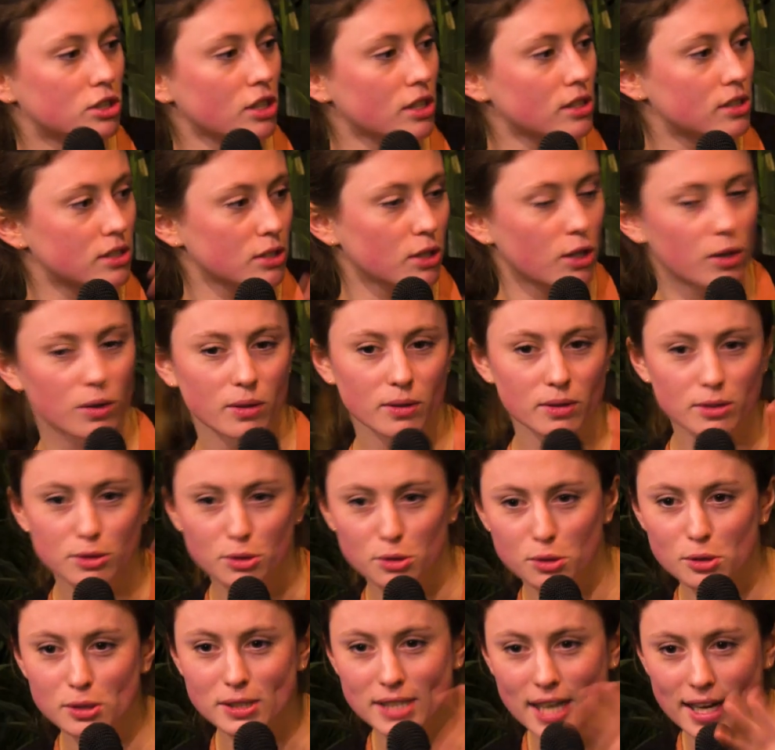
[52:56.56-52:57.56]
just you know
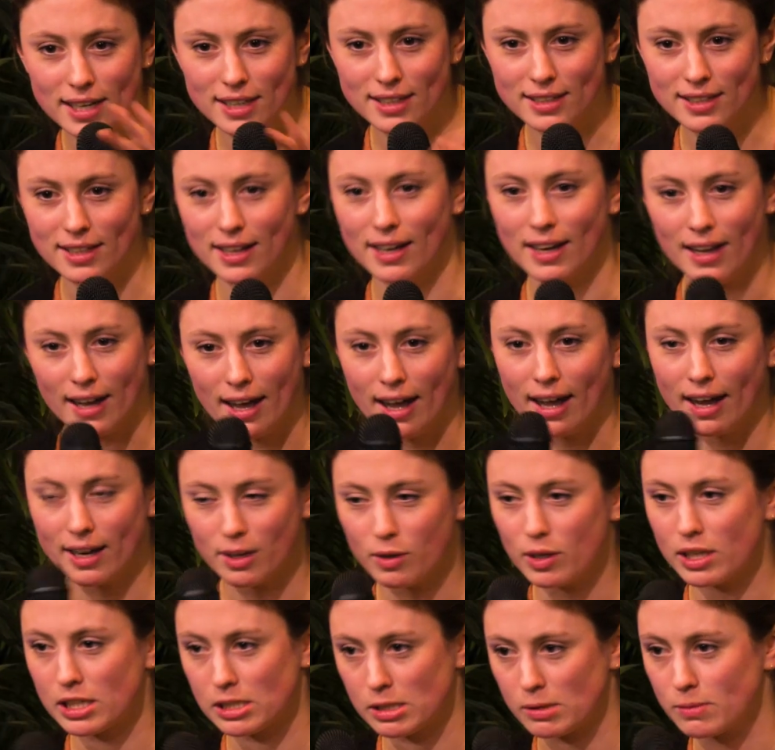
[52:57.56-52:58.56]
two-sided. I
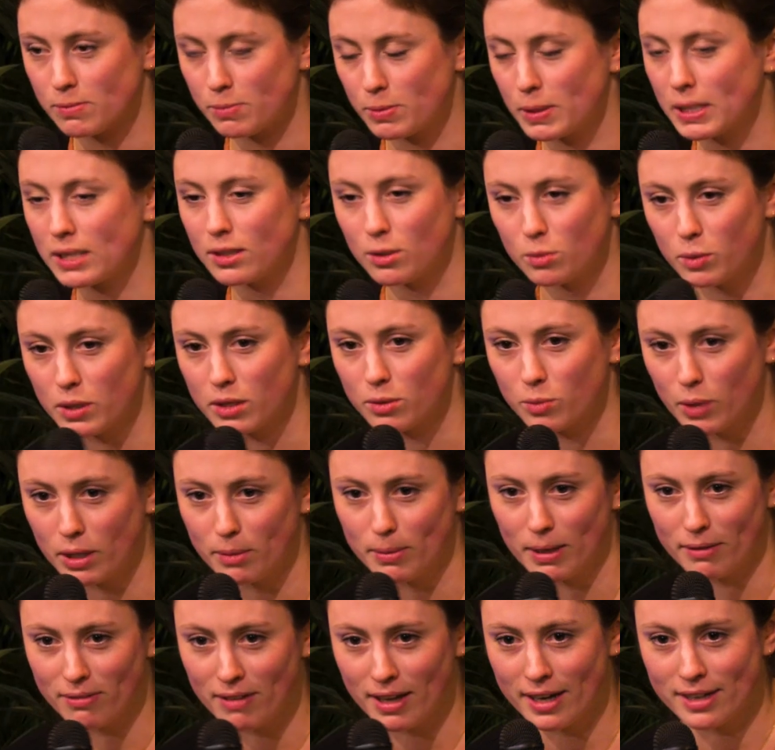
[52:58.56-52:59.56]
know I speak in a weird way
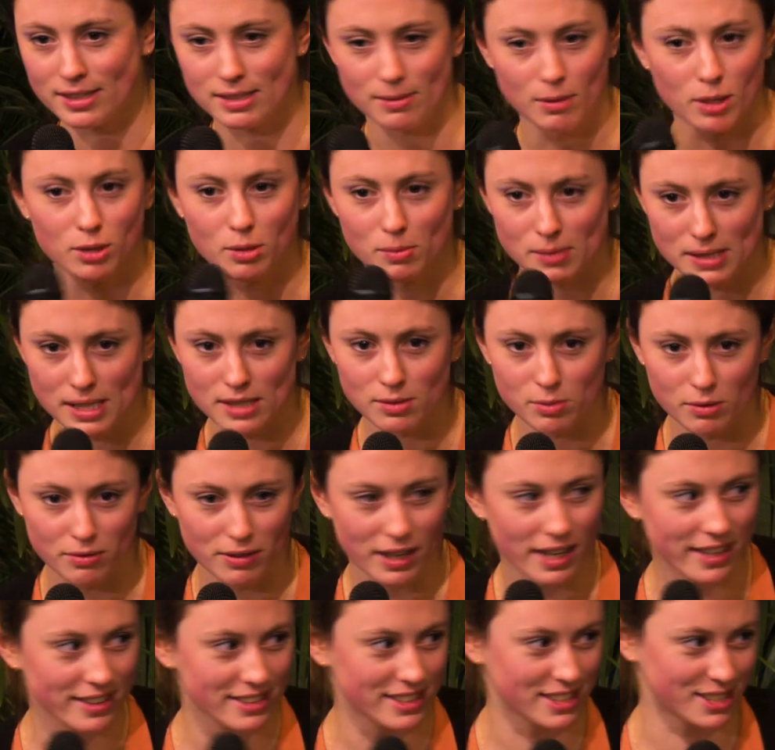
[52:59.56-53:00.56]
about flyers. I'm not obsessed with
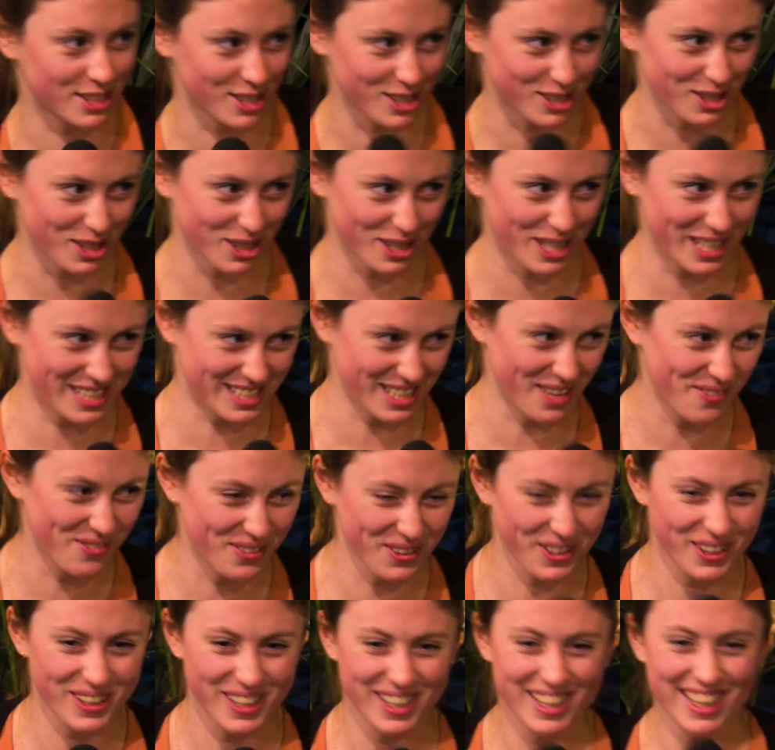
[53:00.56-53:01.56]
flyers. It's just a good
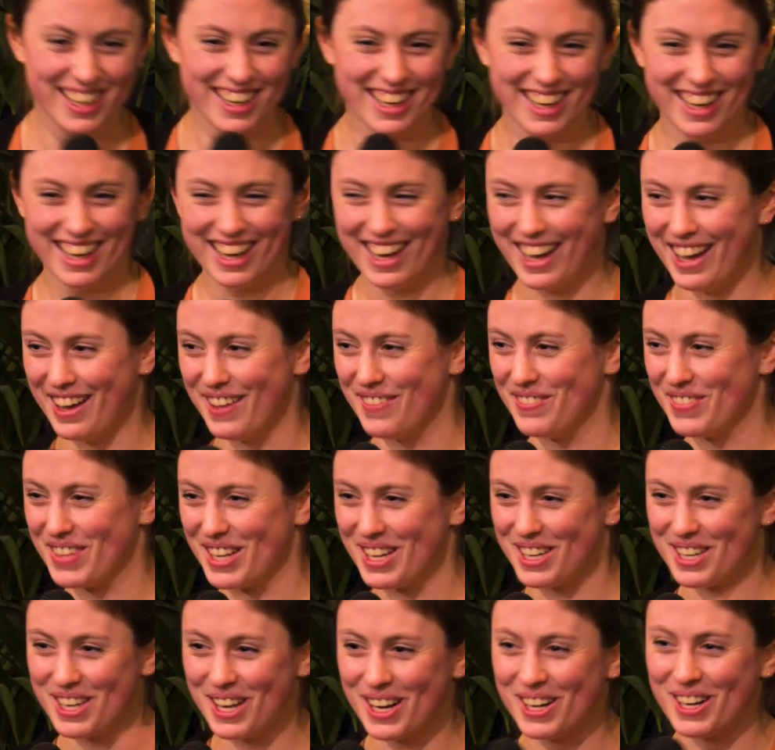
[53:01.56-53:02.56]
example. Um,
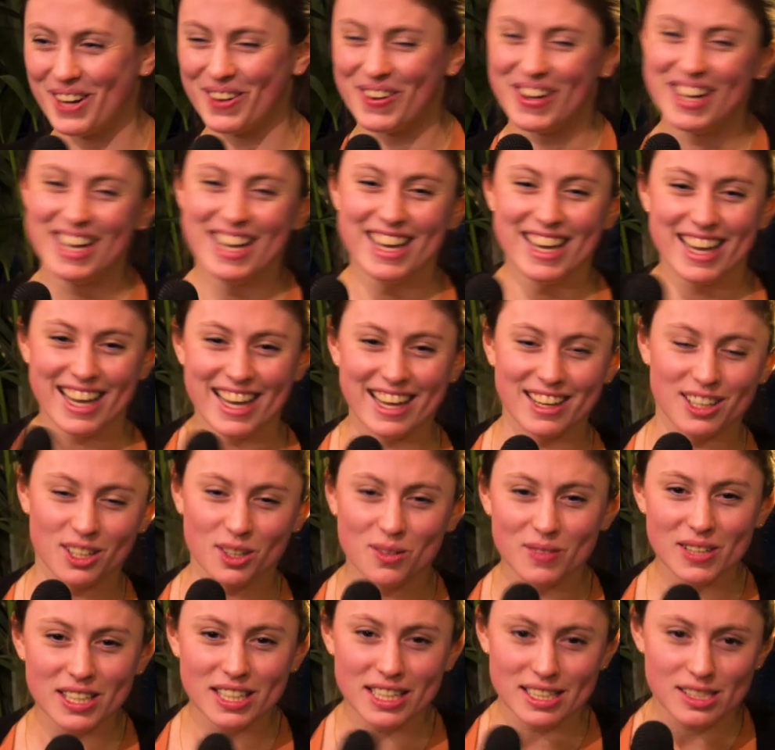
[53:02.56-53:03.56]
you know,
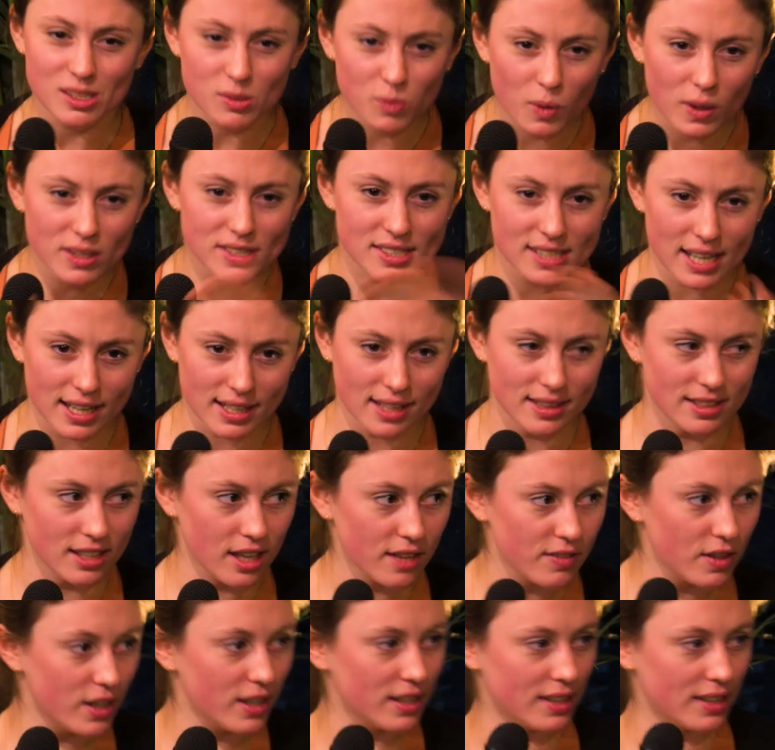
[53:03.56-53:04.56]
normally it's one side and the other.